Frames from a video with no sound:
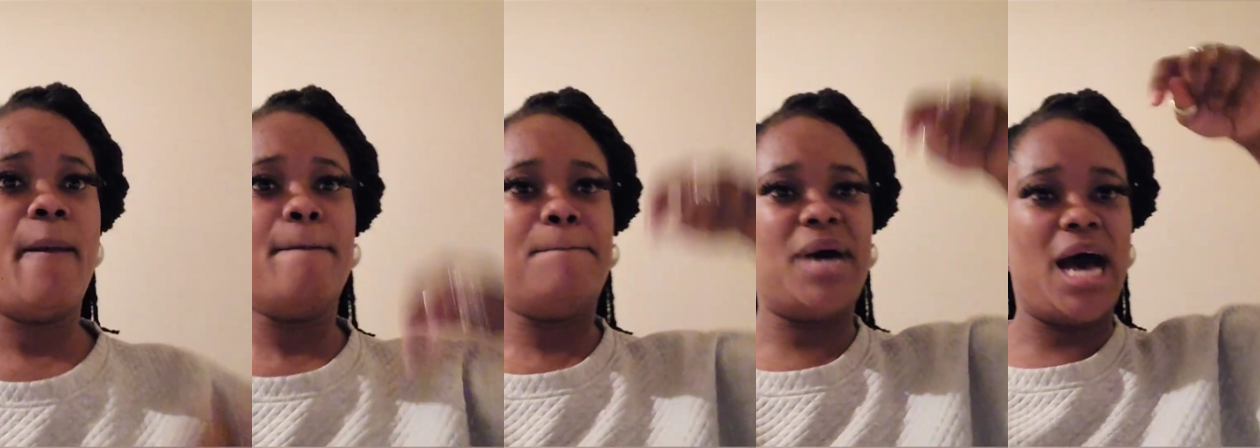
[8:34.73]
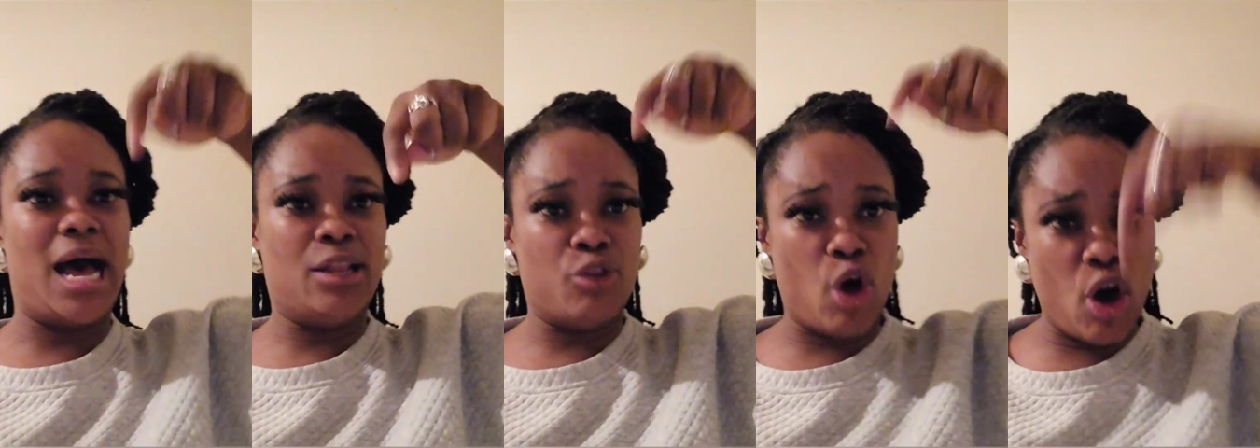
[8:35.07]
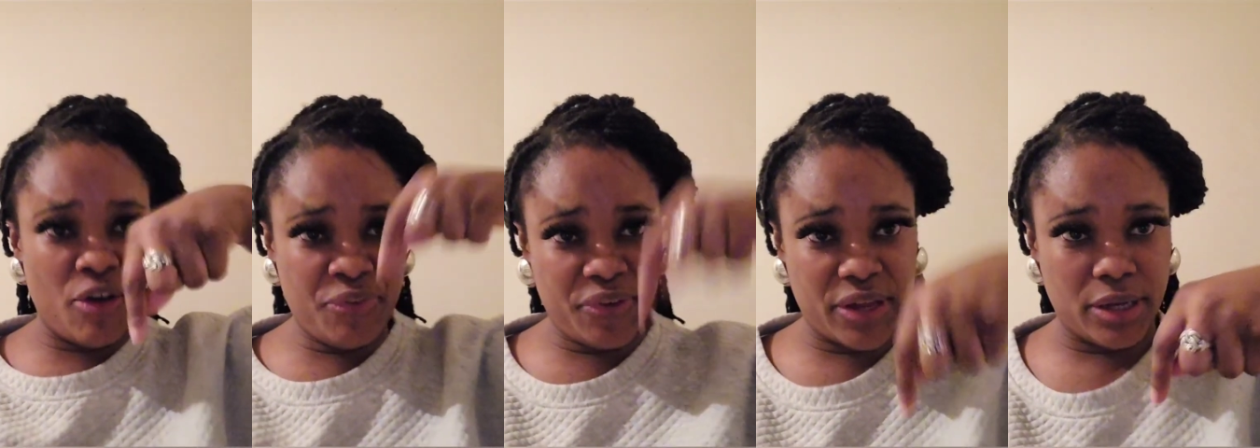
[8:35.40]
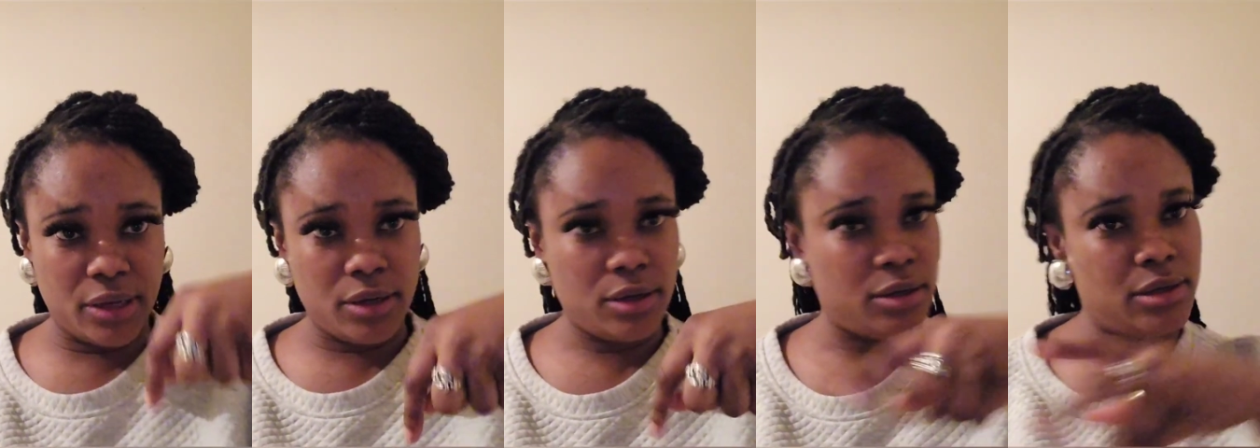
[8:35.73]
But an
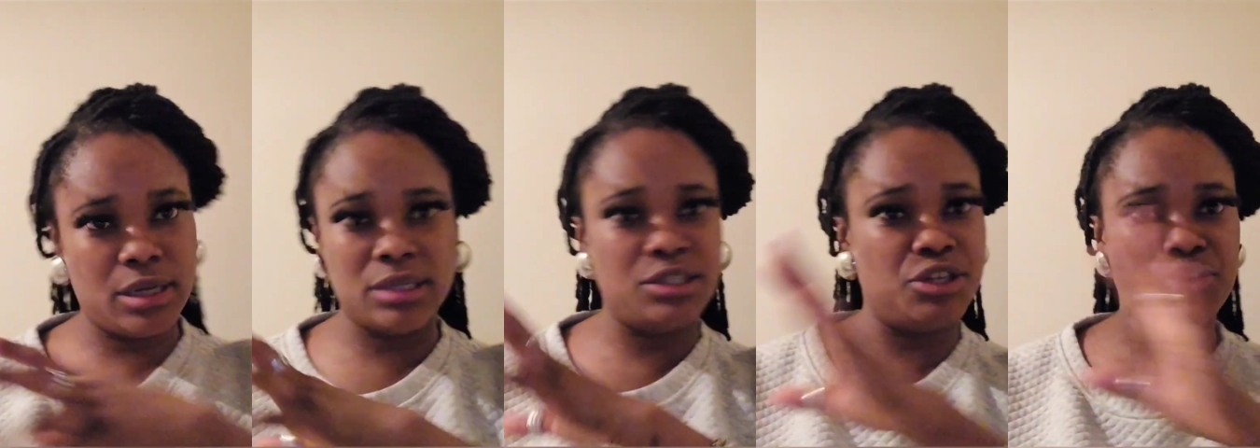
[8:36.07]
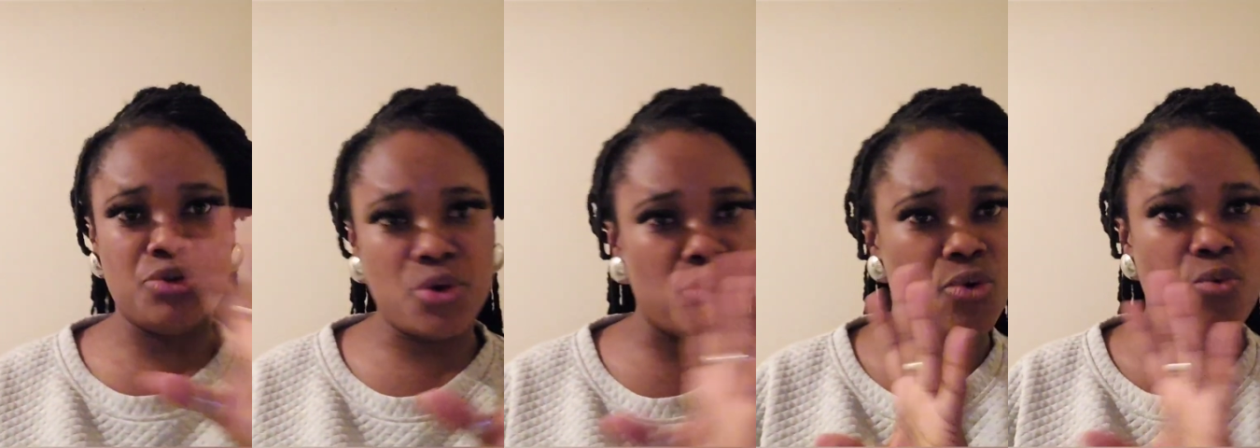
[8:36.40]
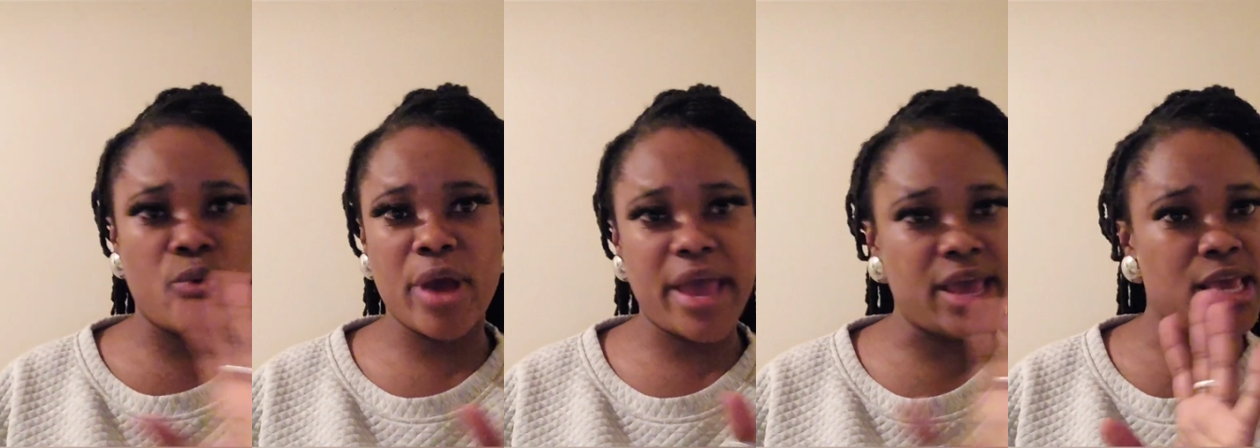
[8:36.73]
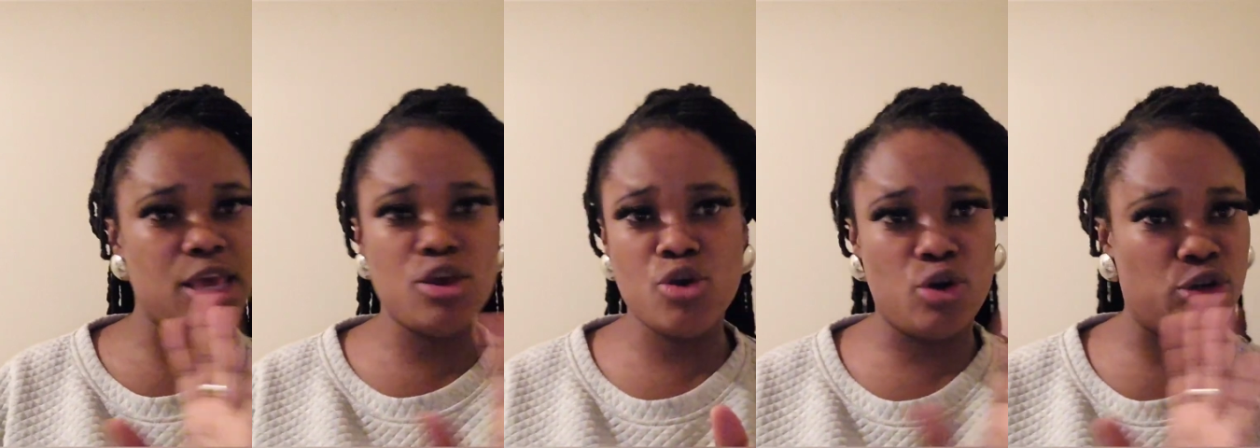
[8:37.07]
orphan doesn't know where
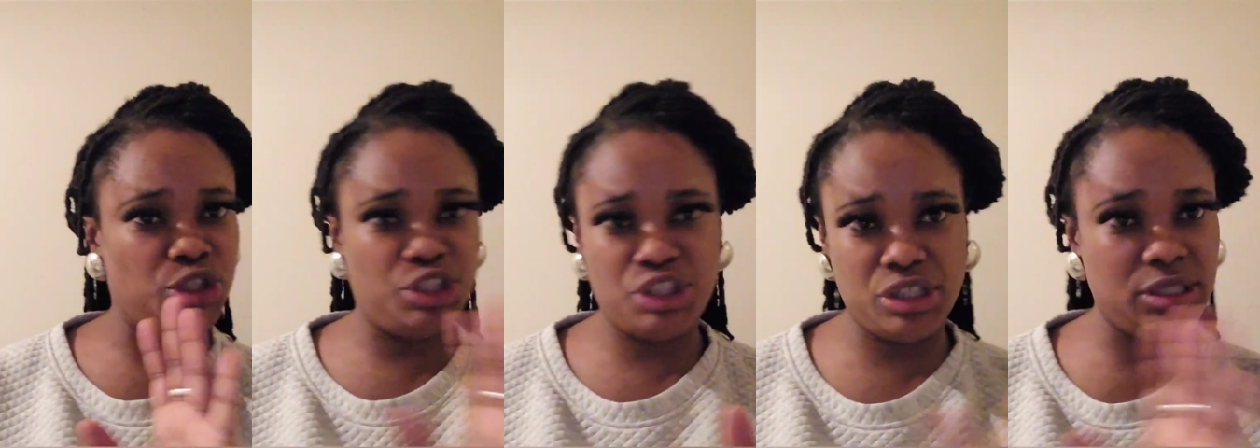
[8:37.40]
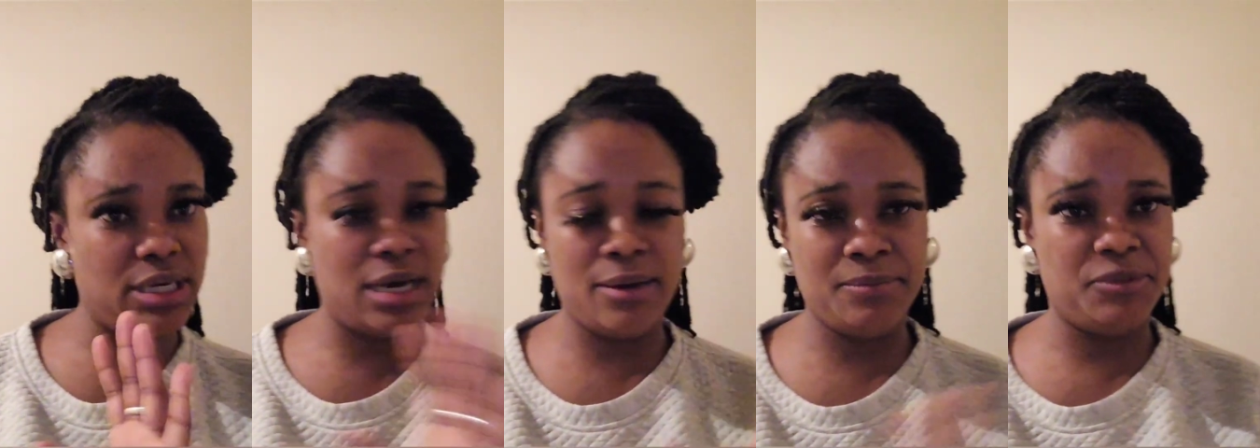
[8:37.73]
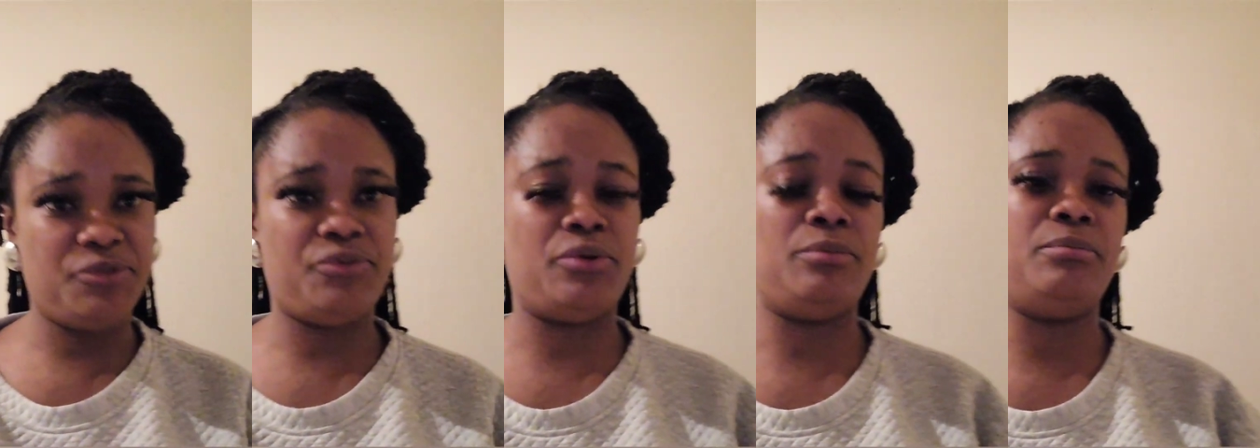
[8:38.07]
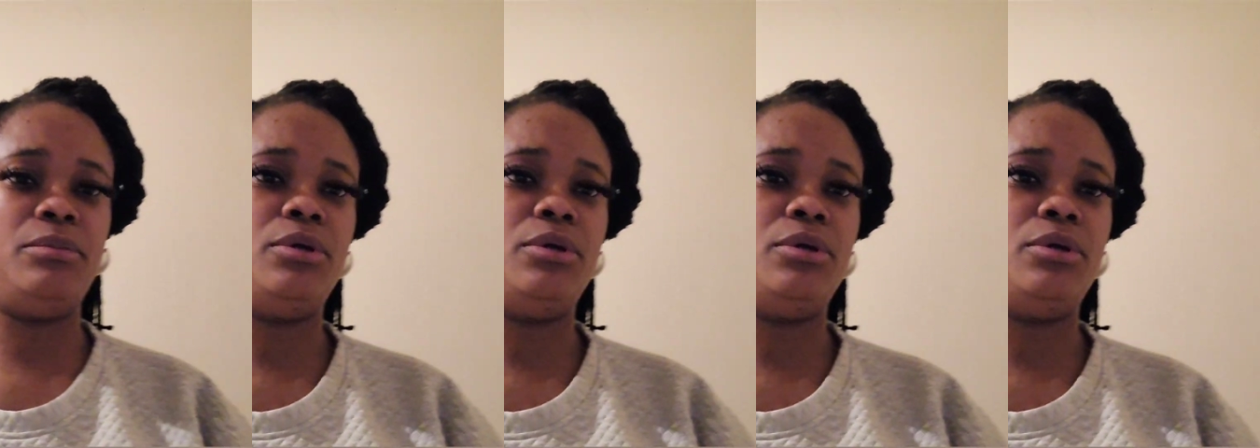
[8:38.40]
he or she comes from.